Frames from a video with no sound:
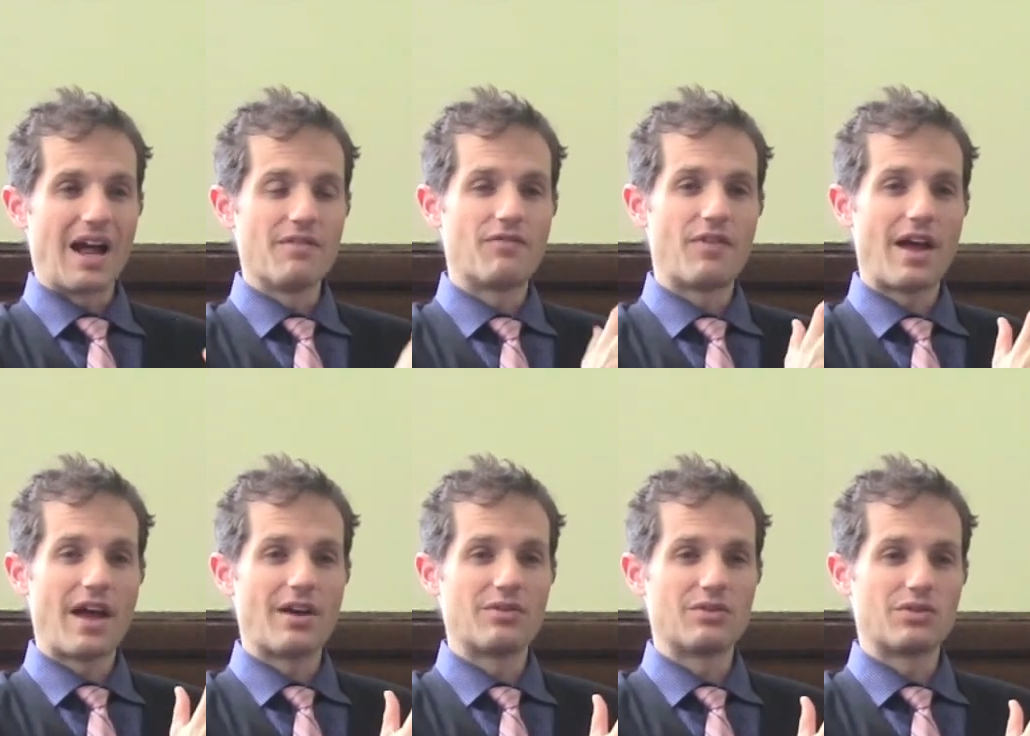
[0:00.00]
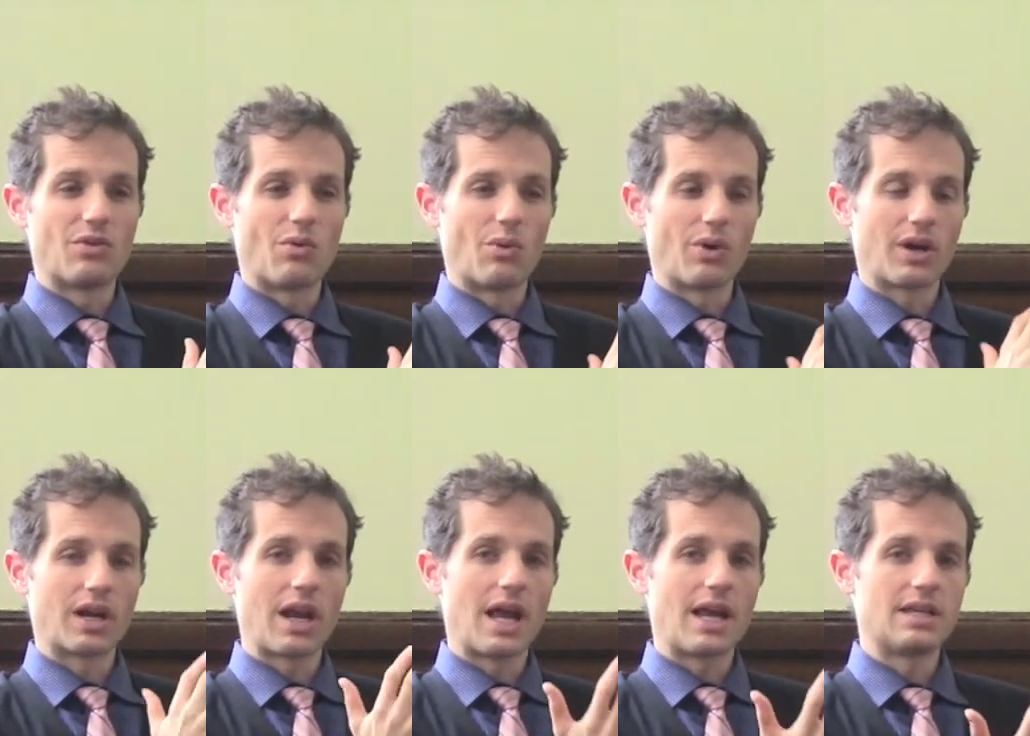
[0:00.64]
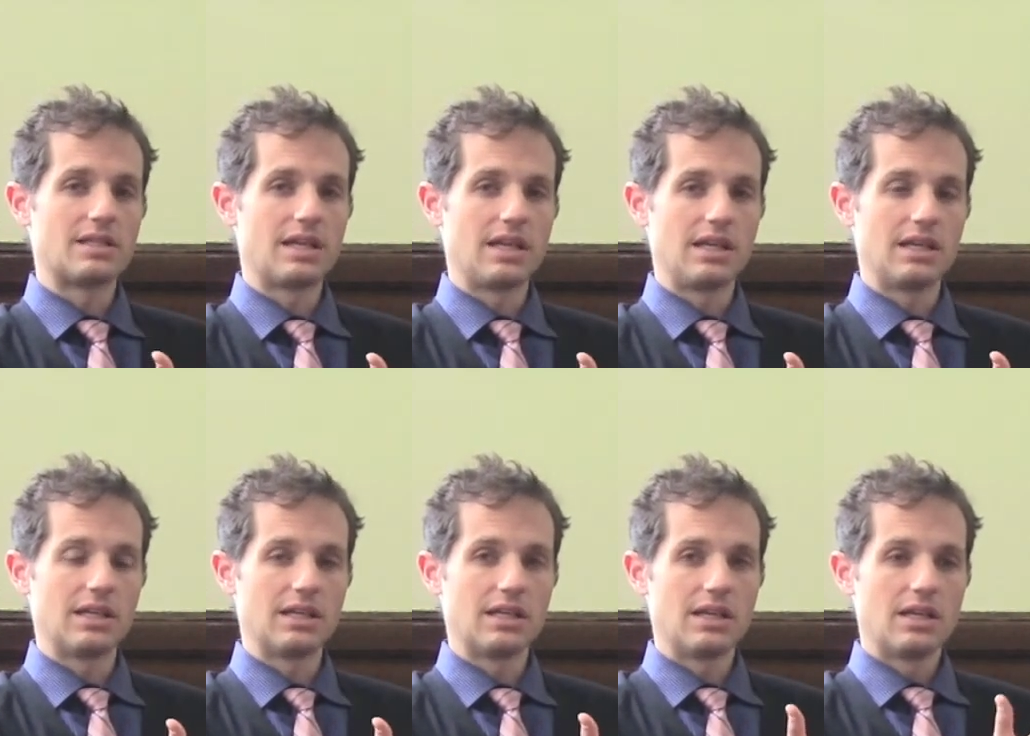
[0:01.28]
But I found
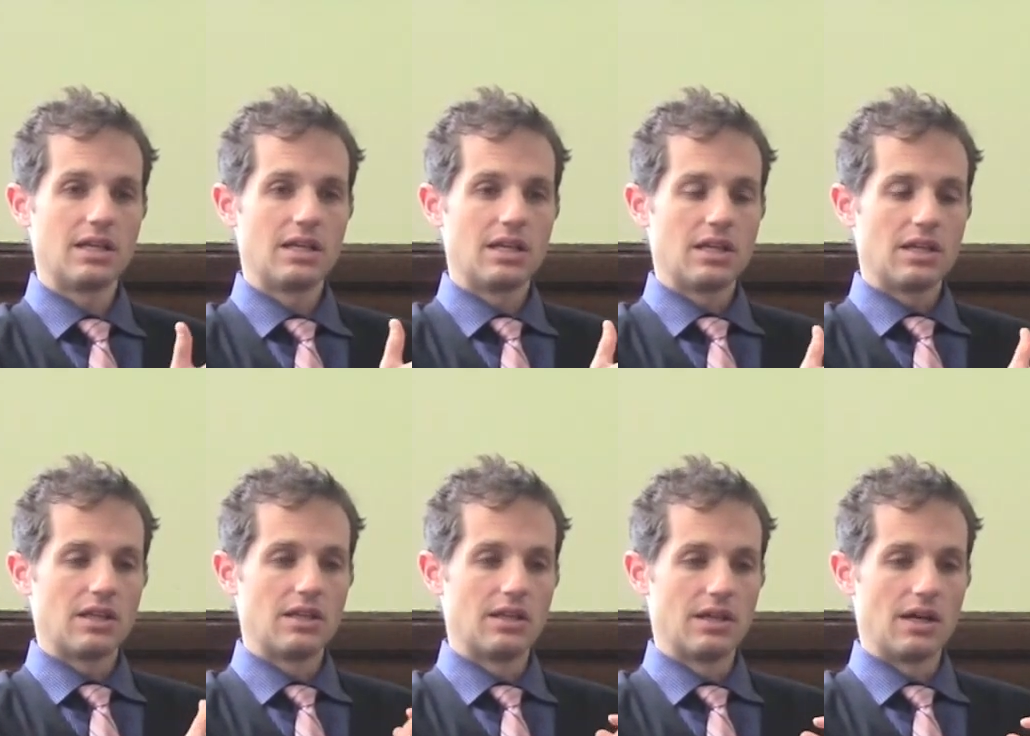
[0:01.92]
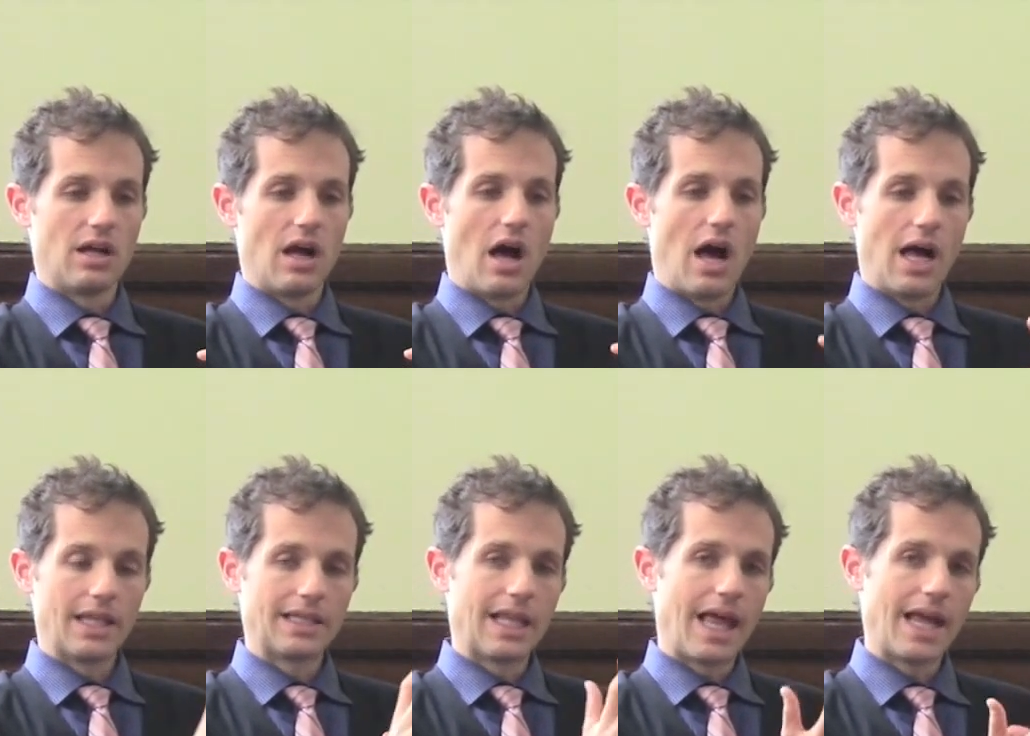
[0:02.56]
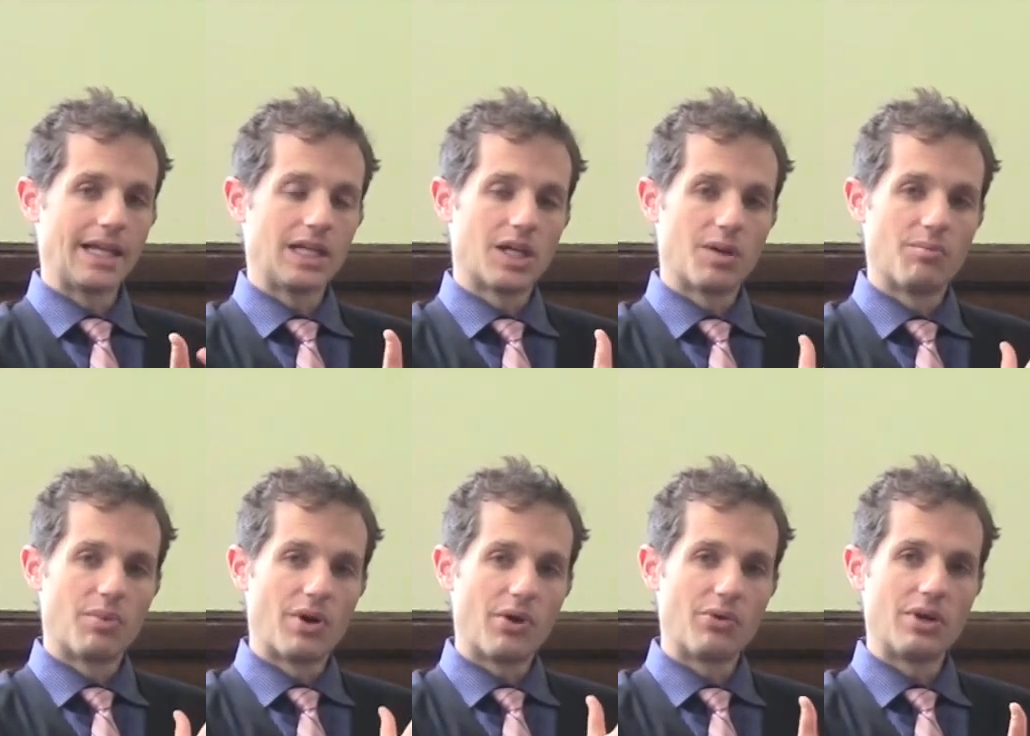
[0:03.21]
organizing the
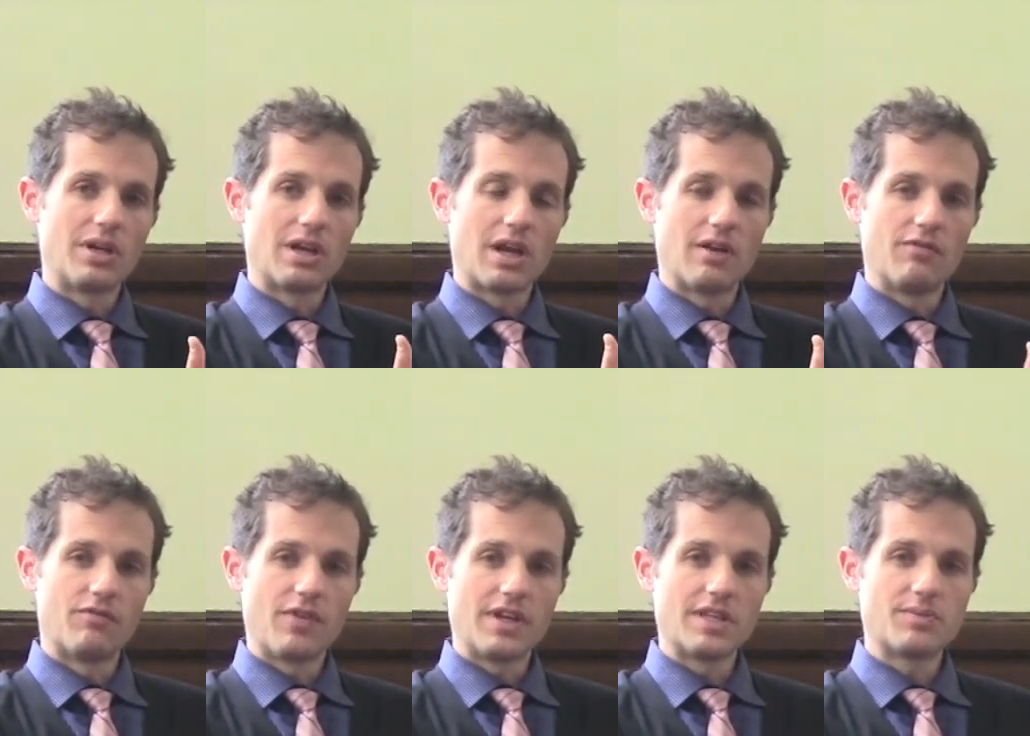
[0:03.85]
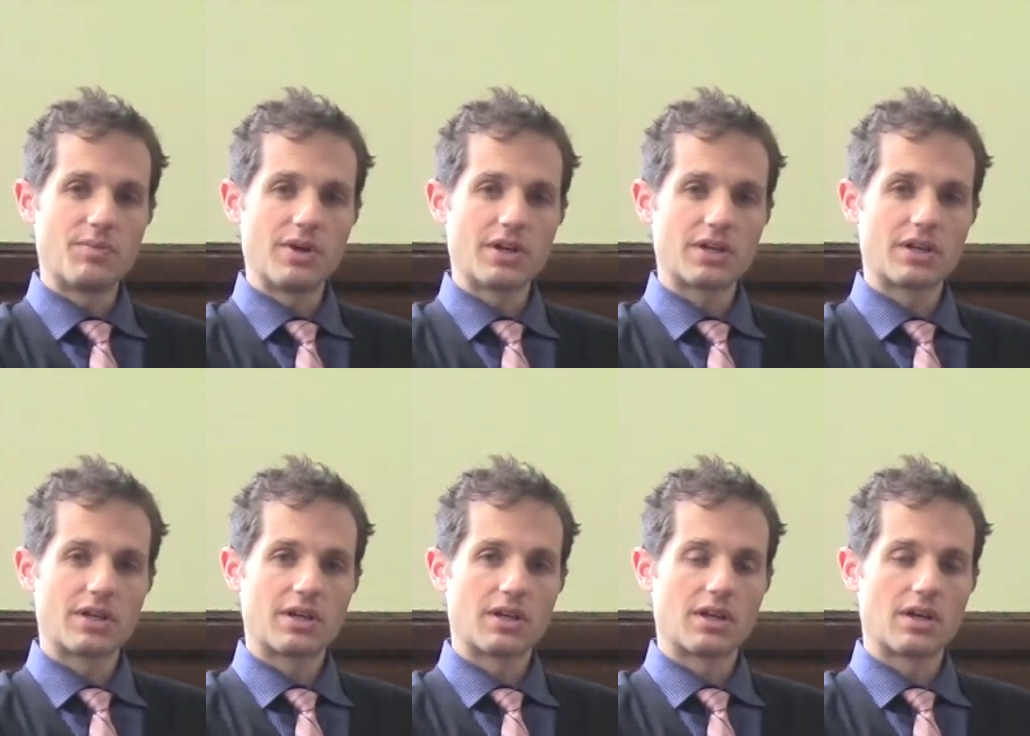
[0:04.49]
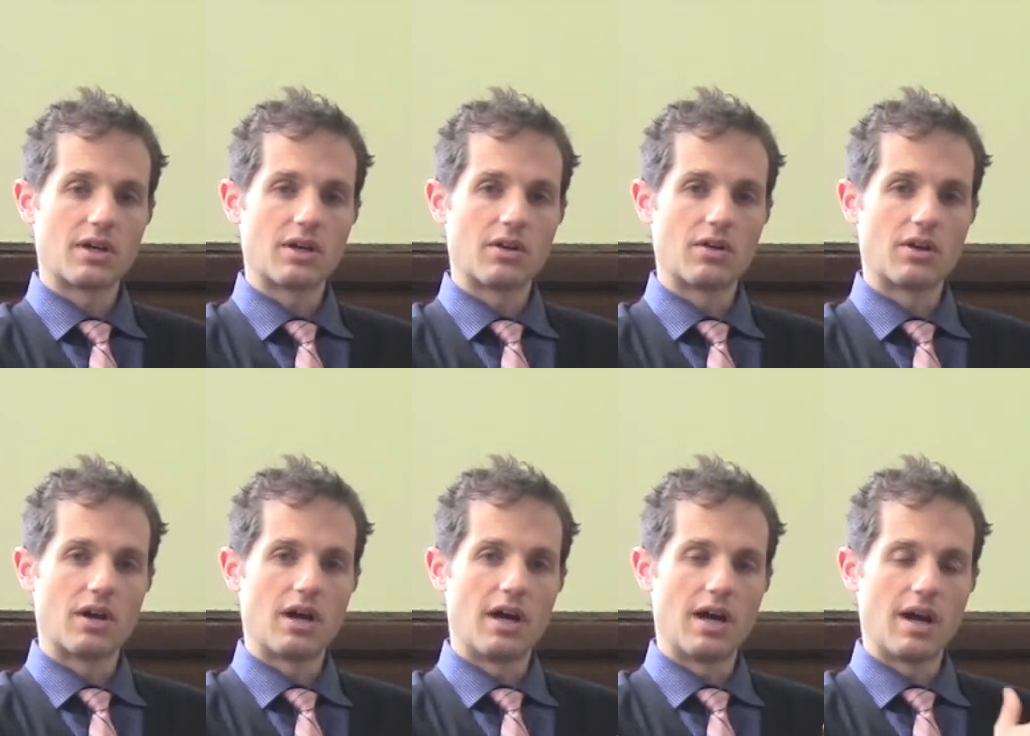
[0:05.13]
online component of Facebook
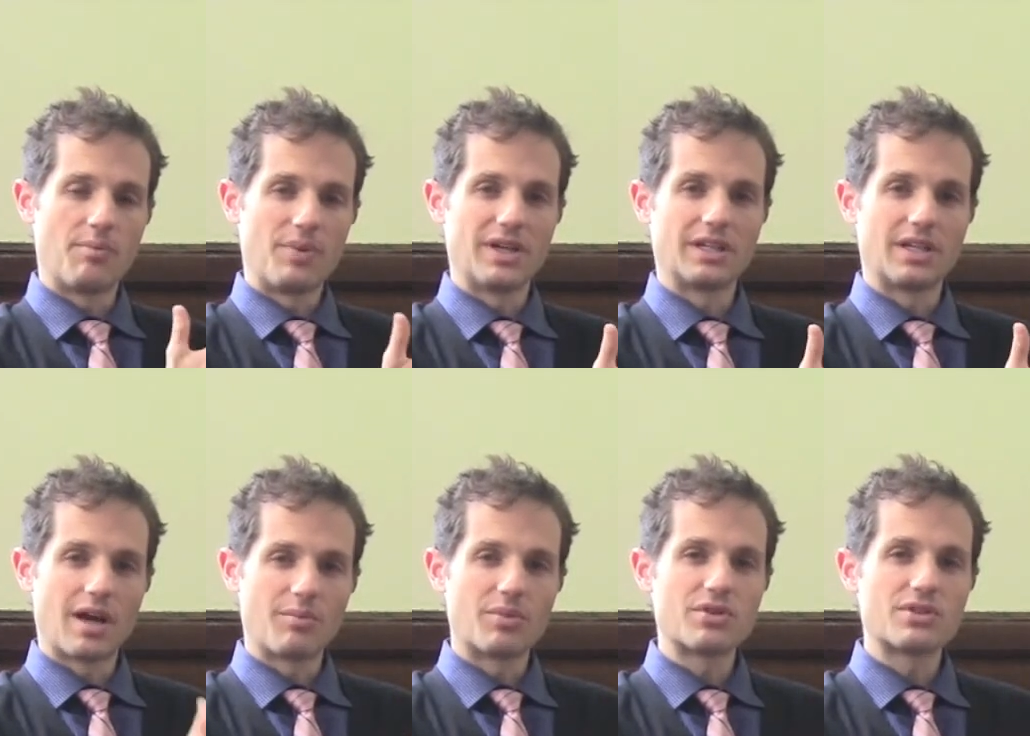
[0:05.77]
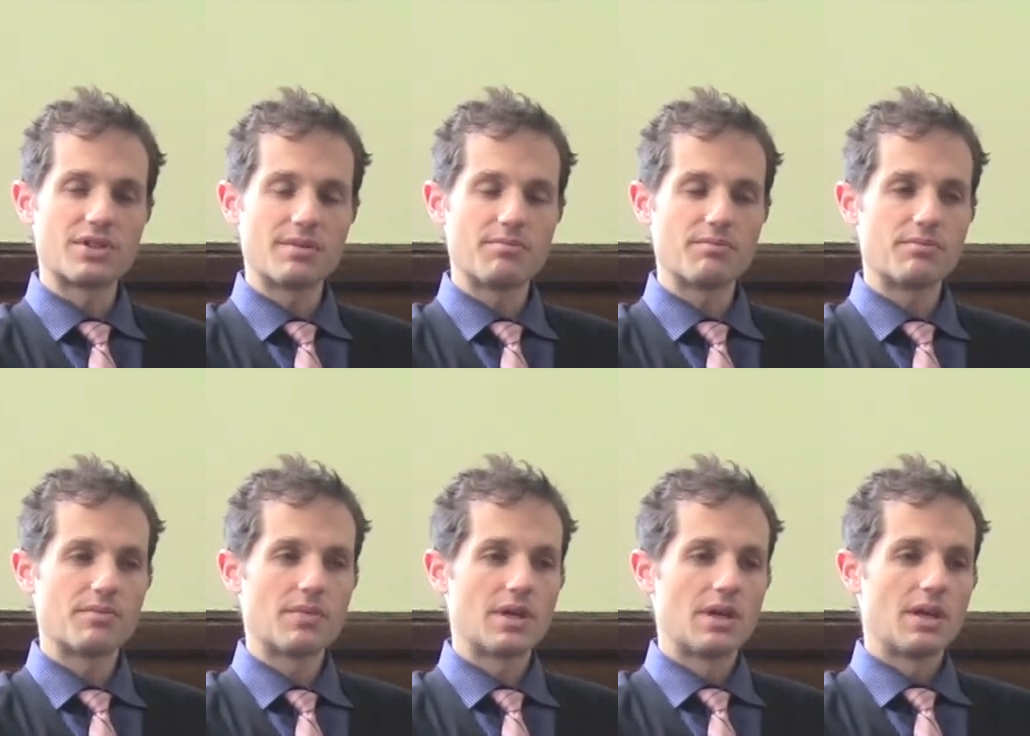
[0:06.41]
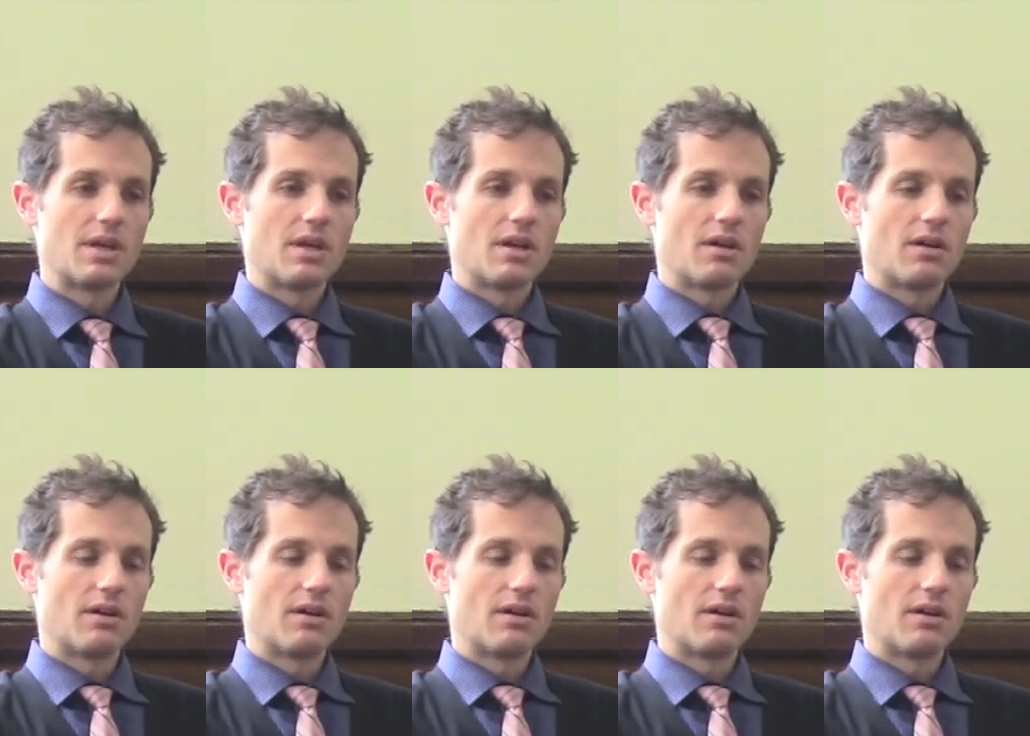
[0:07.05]
a bit cumbersome.